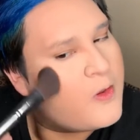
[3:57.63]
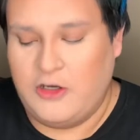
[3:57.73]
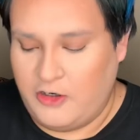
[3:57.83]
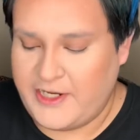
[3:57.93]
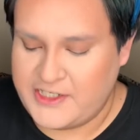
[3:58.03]

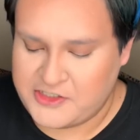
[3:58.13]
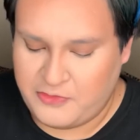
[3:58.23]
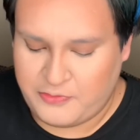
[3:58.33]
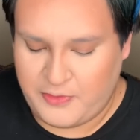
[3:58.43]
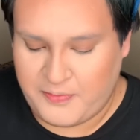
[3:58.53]
Okay, so
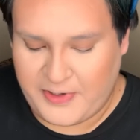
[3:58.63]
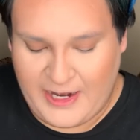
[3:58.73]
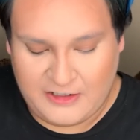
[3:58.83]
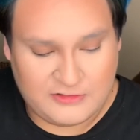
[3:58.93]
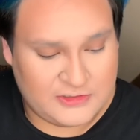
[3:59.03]
for
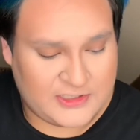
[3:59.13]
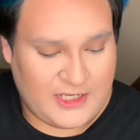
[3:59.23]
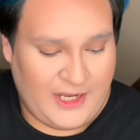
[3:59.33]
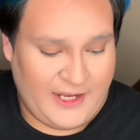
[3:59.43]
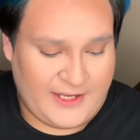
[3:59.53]
brows,
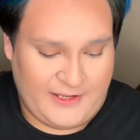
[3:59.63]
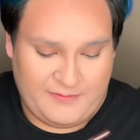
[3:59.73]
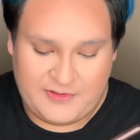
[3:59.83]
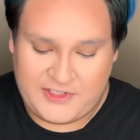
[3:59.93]
I am